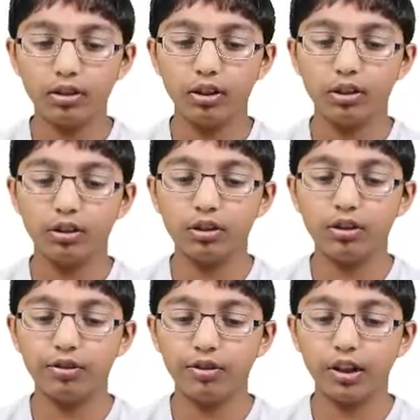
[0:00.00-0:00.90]
I'm going to
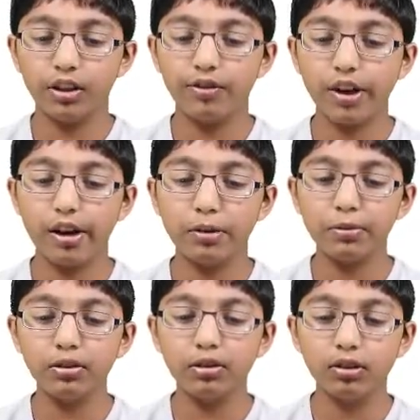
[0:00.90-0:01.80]
define a
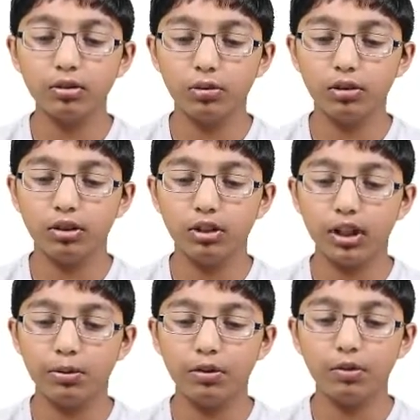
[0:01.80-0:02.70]
variable called
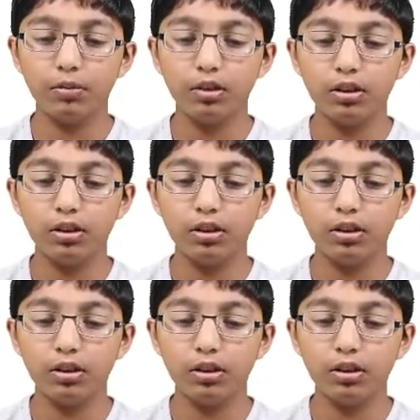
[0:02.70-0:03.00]
label